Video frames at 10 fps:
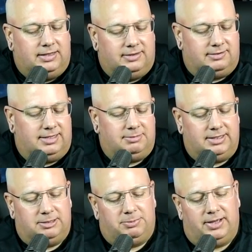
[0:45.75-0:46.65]
The same
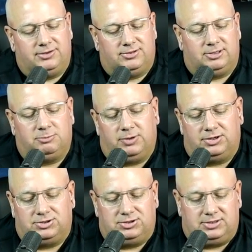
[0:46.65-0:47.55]
thing applies to
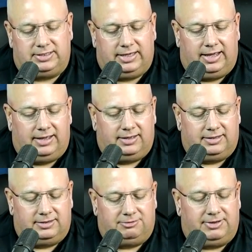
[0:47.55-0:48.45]
compression. You see,
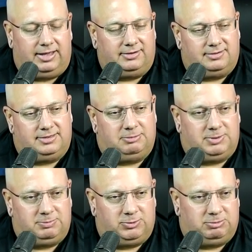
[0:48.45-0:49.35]
the fallacy that
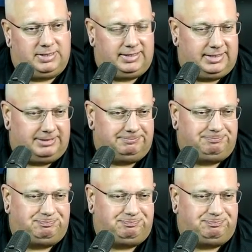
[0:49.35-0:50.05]
people are making,